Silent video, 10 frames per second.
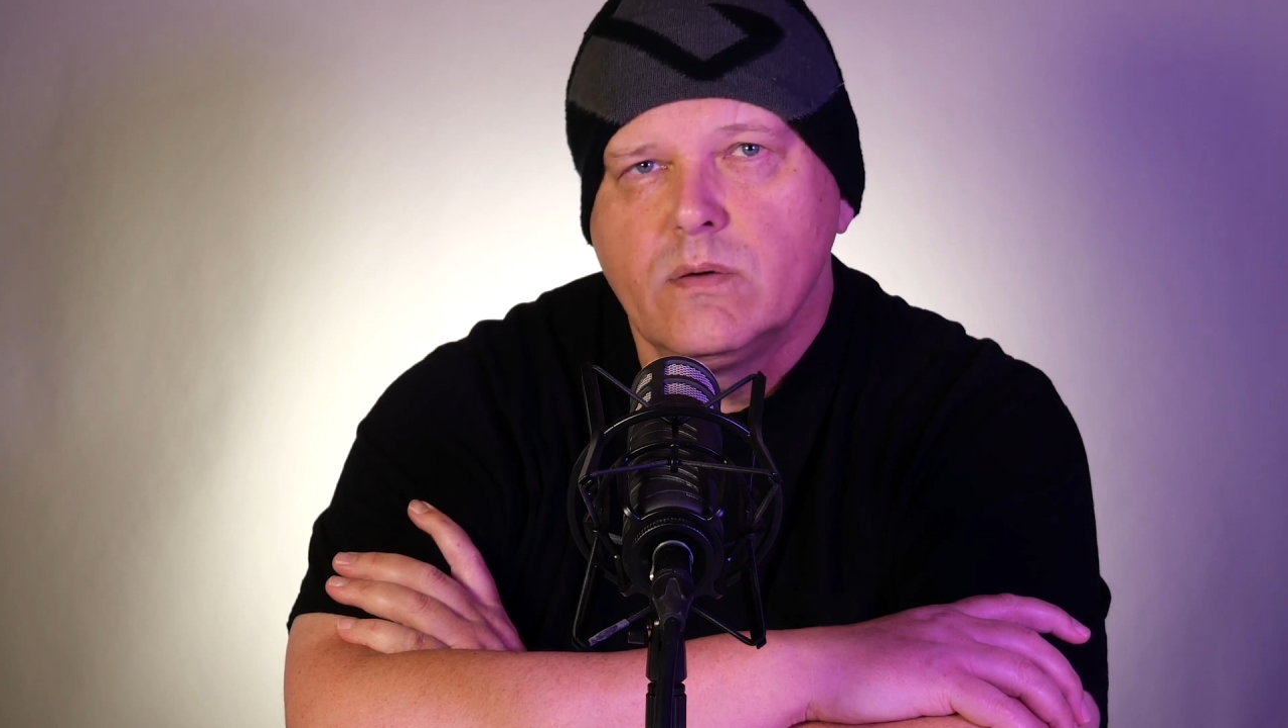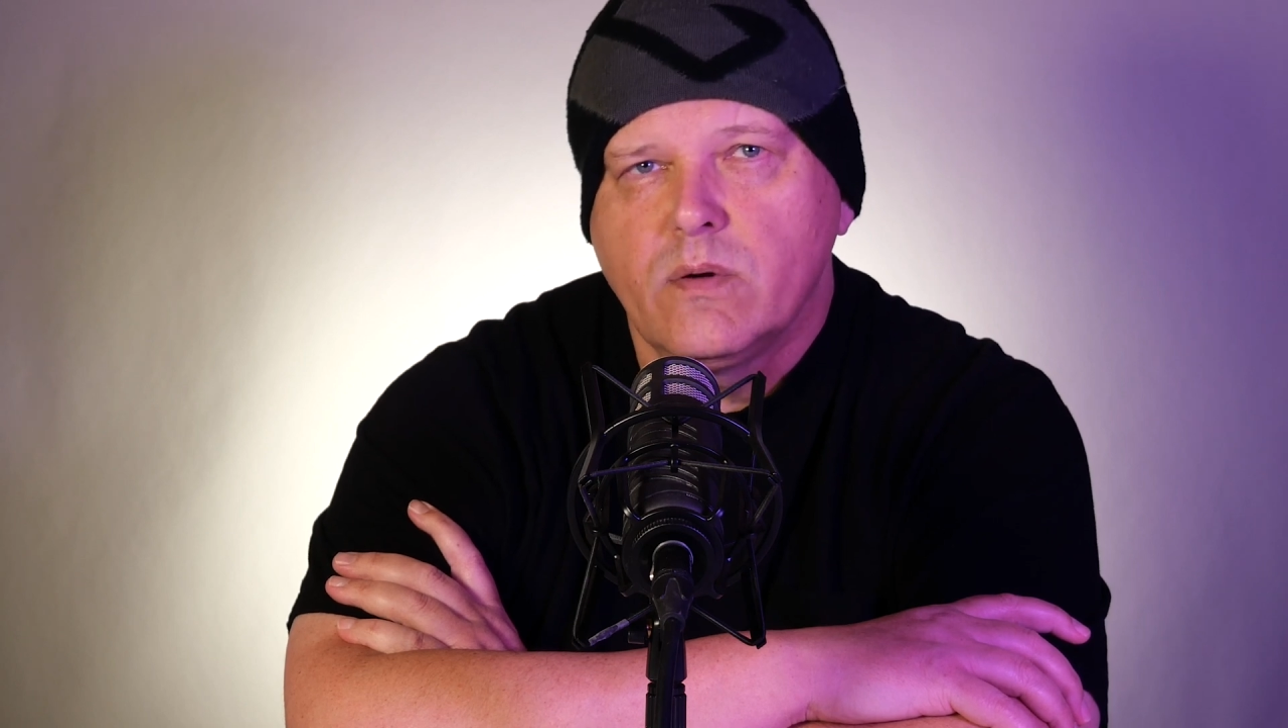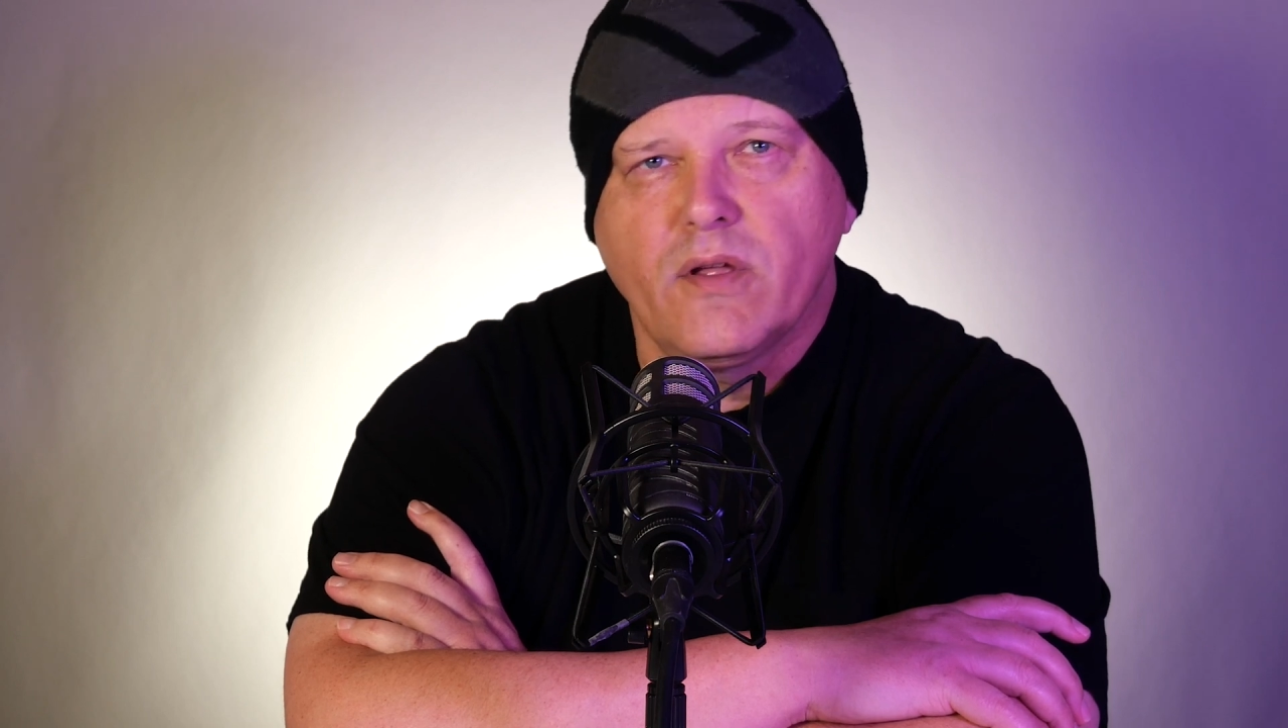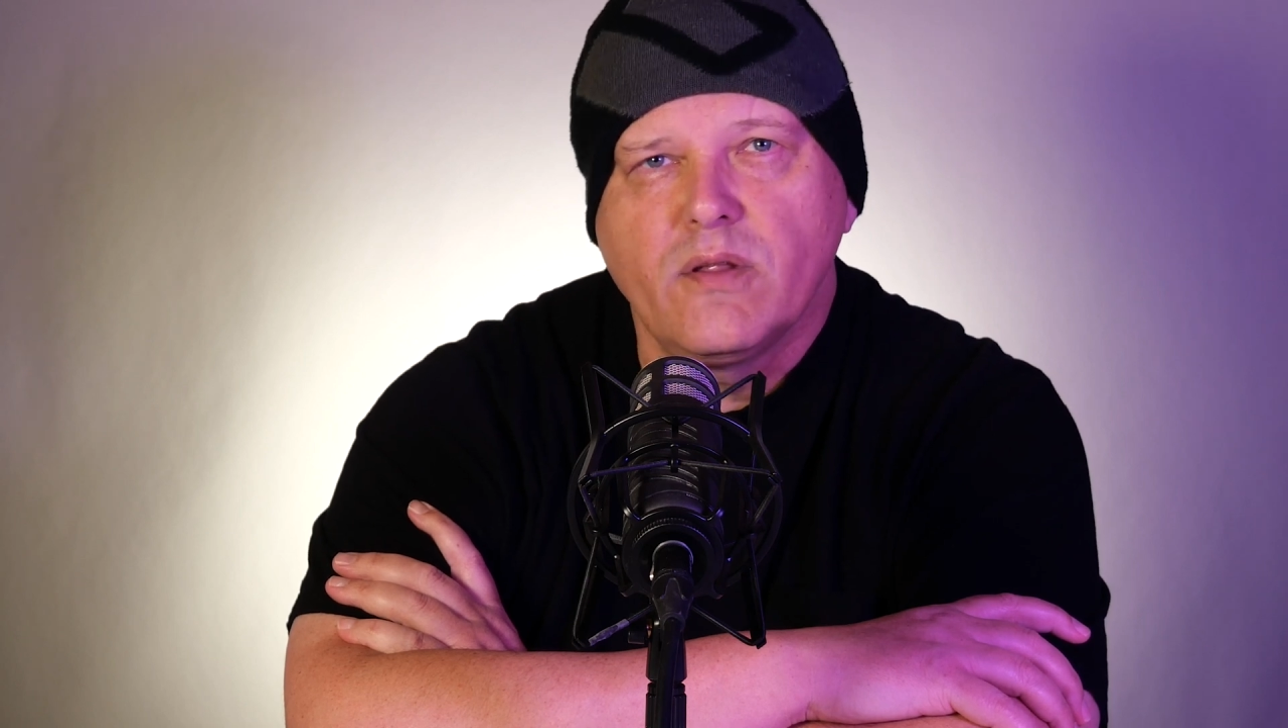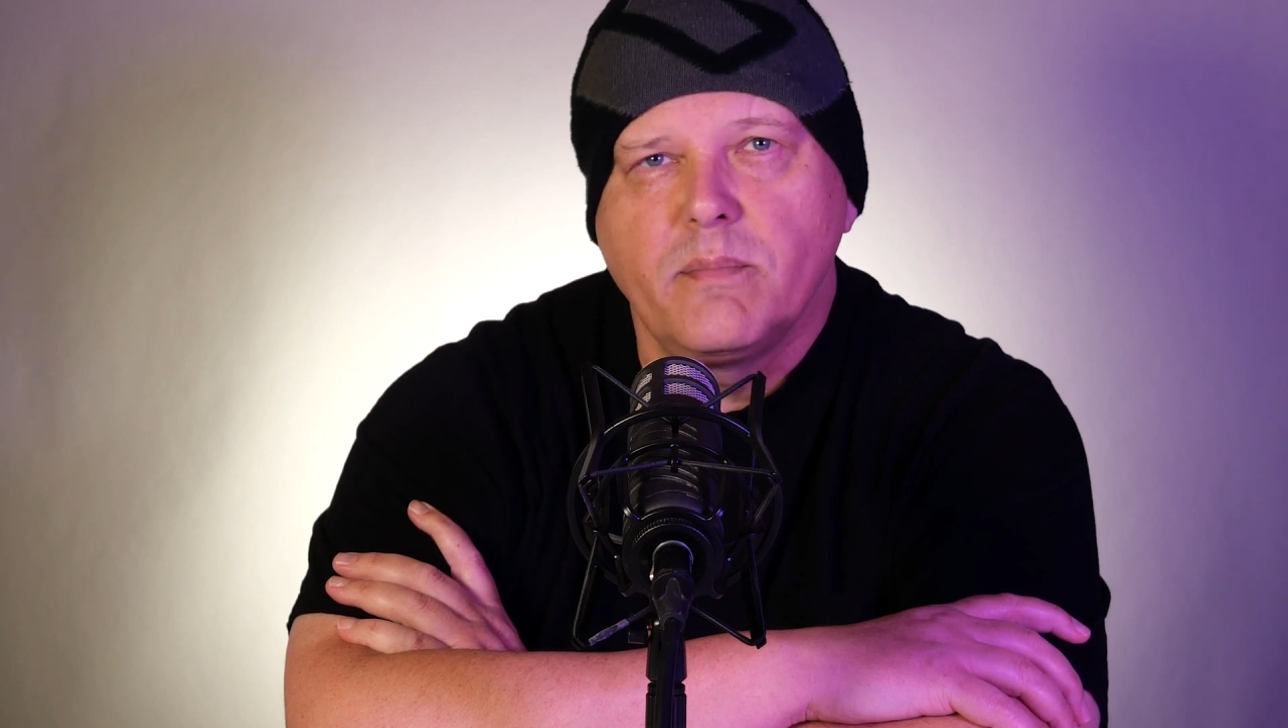
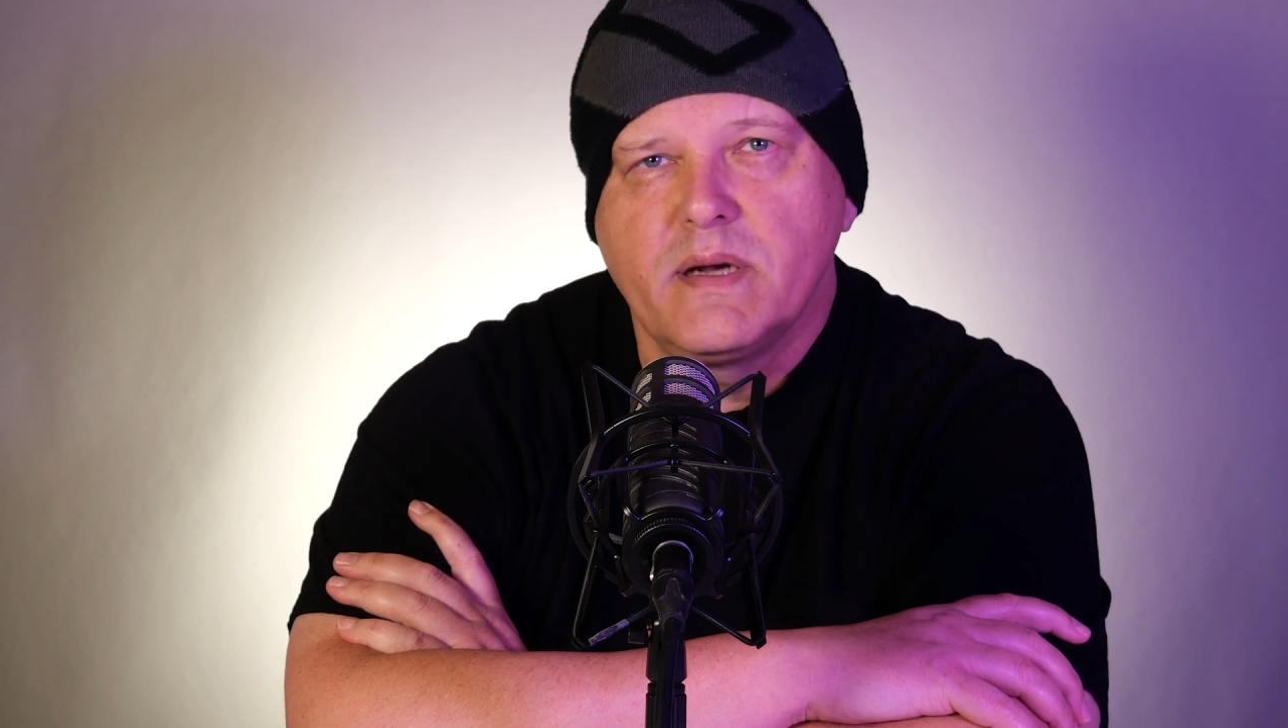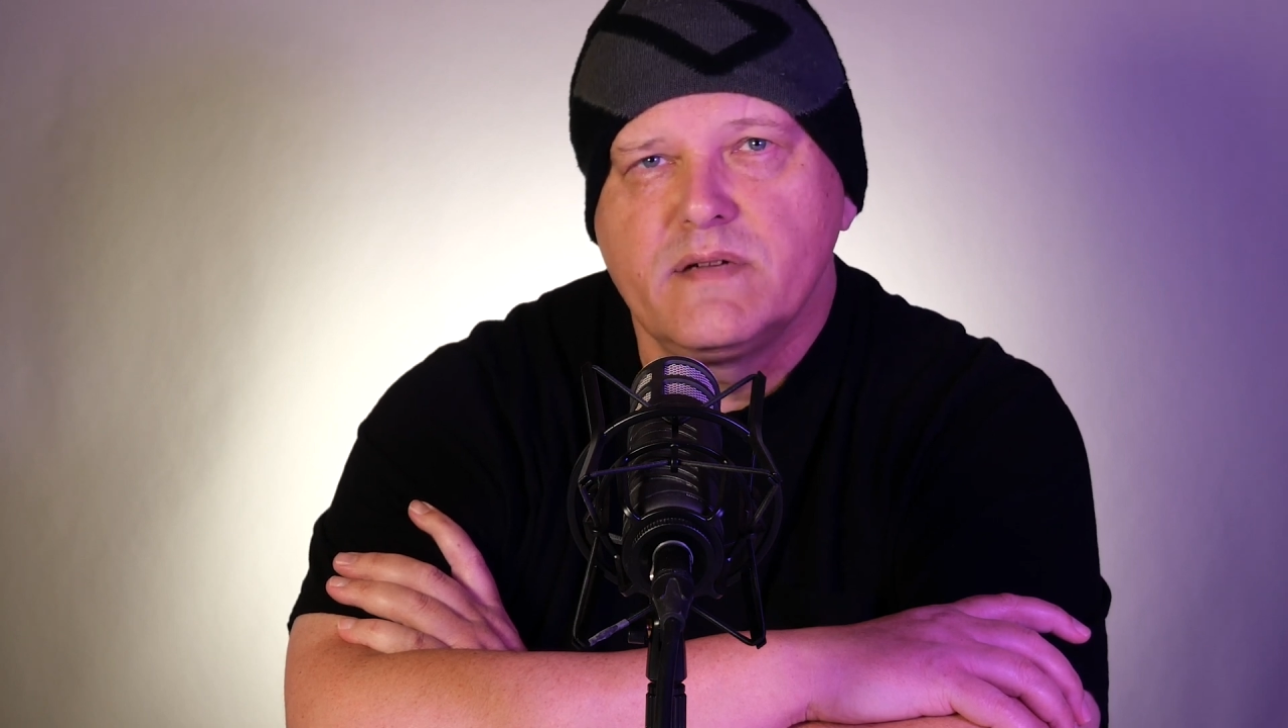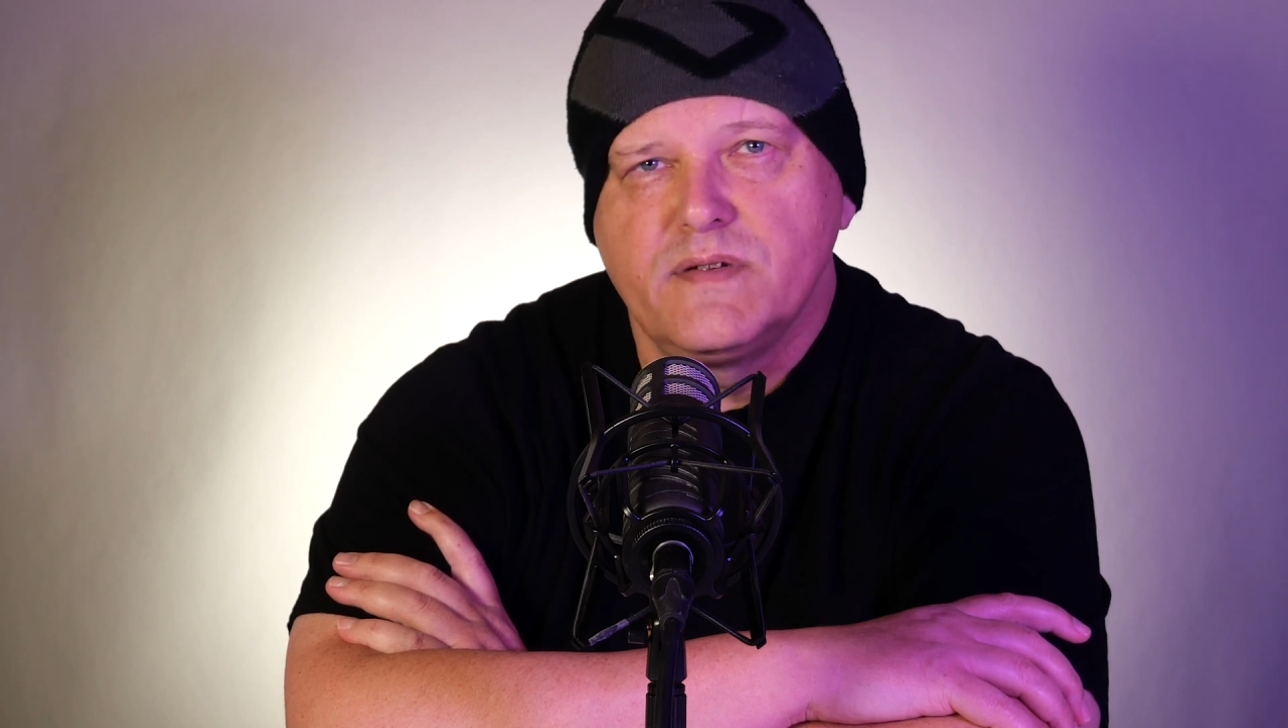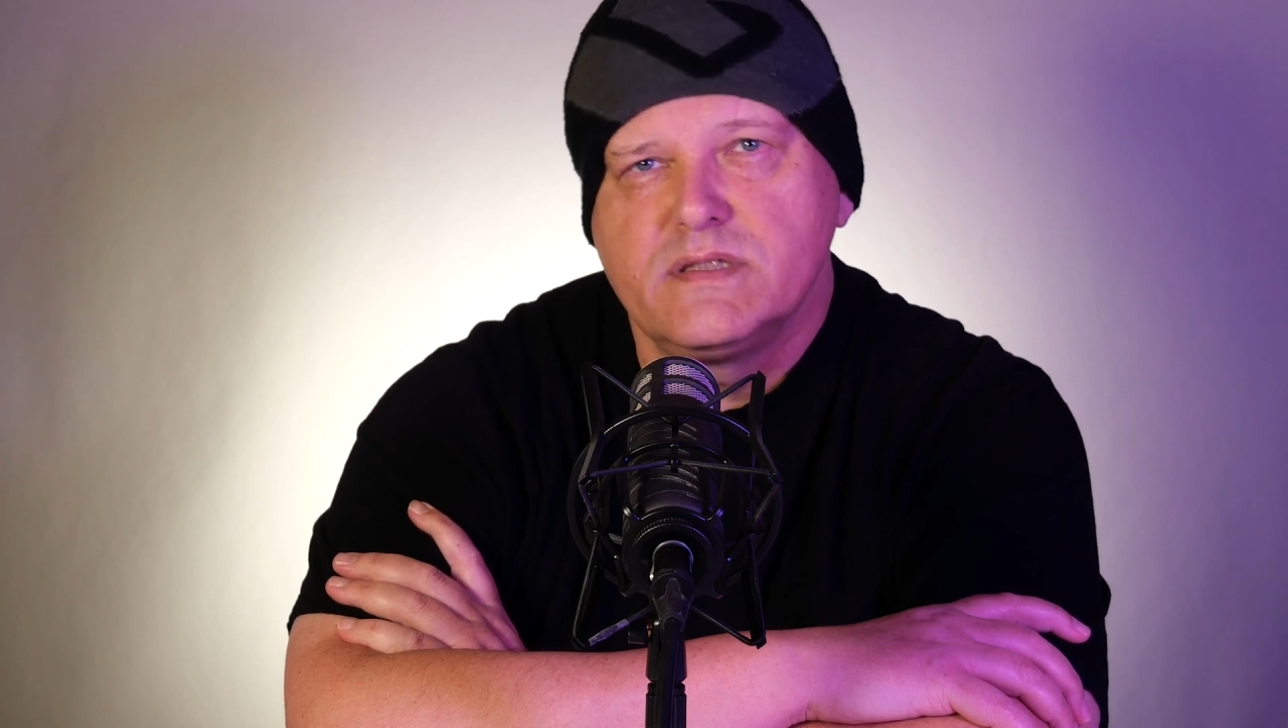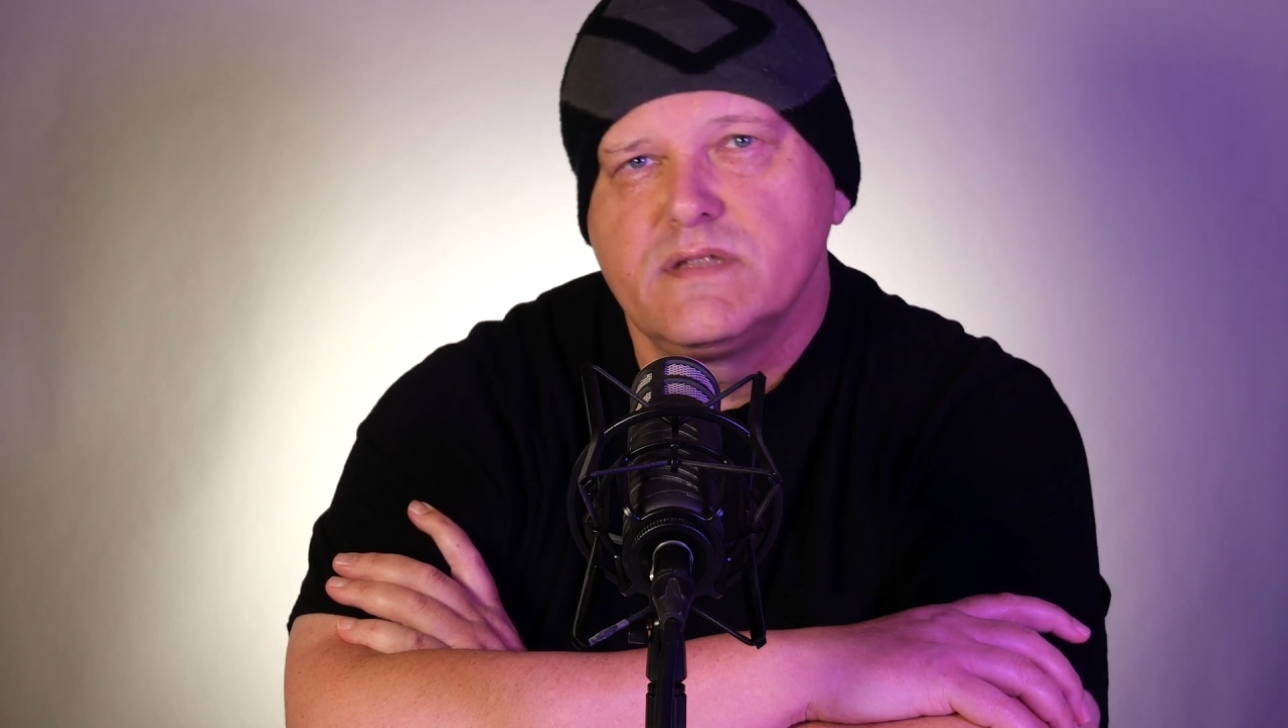with all the
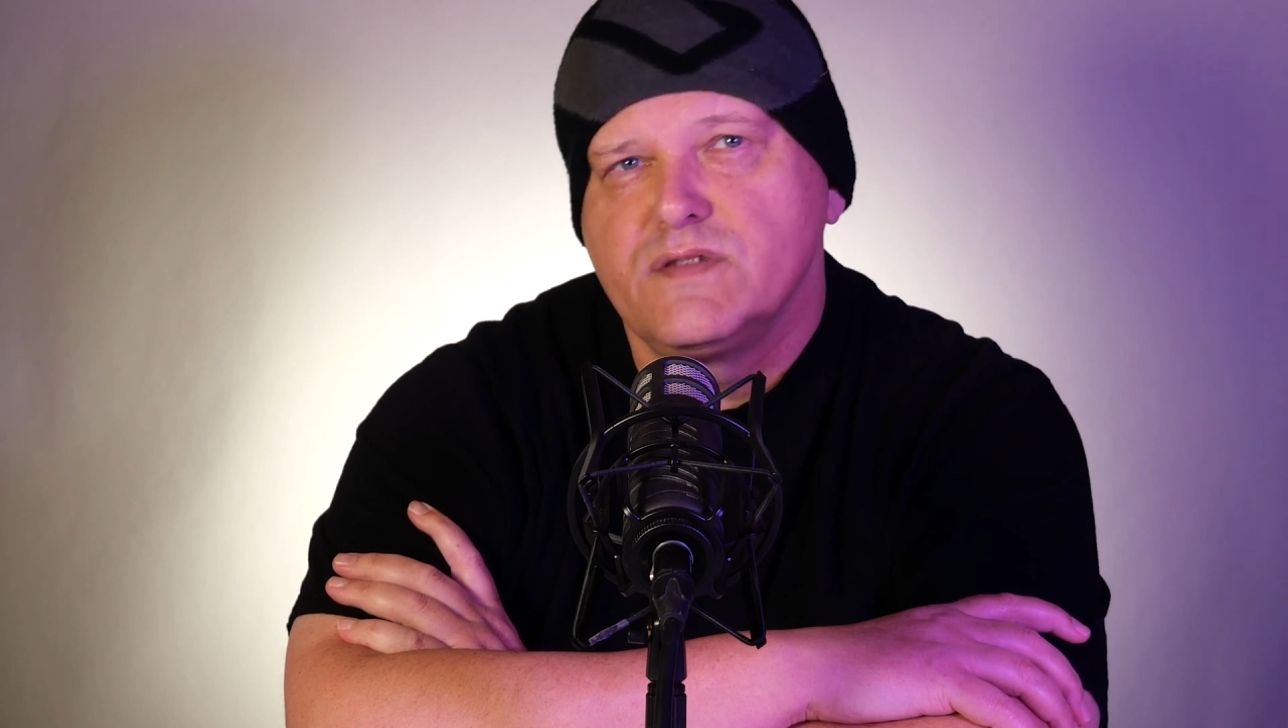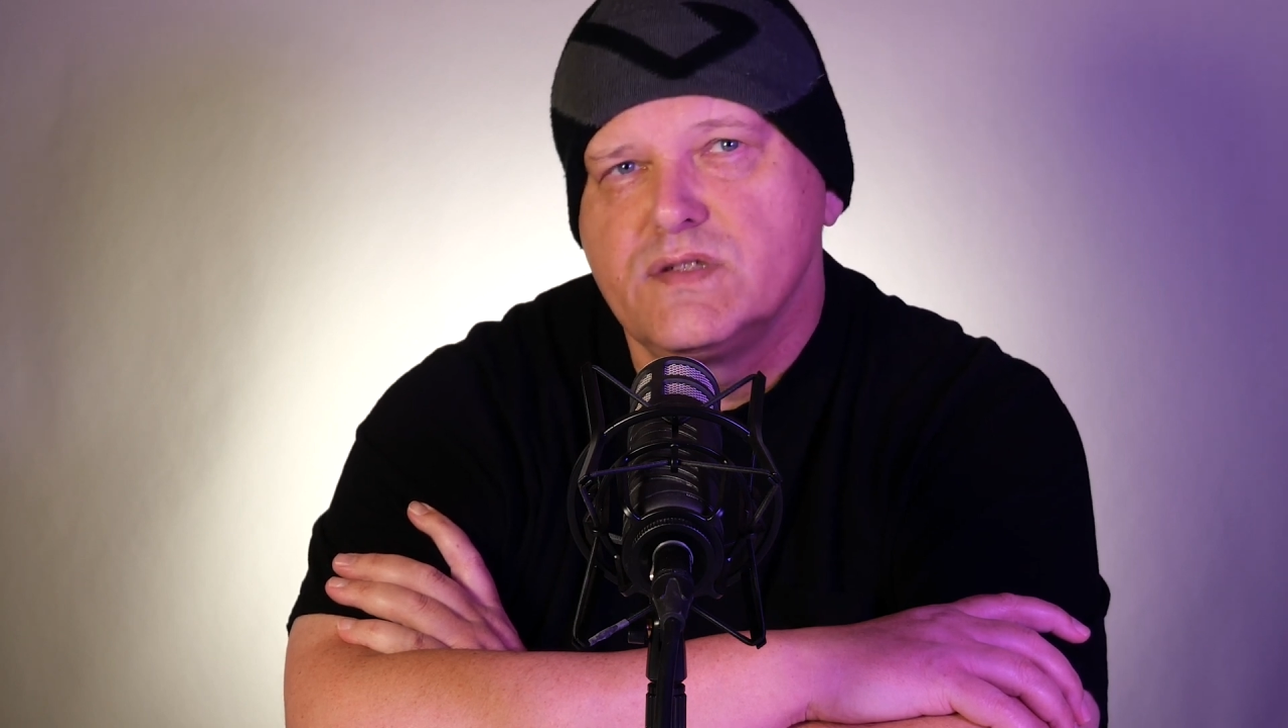benefits of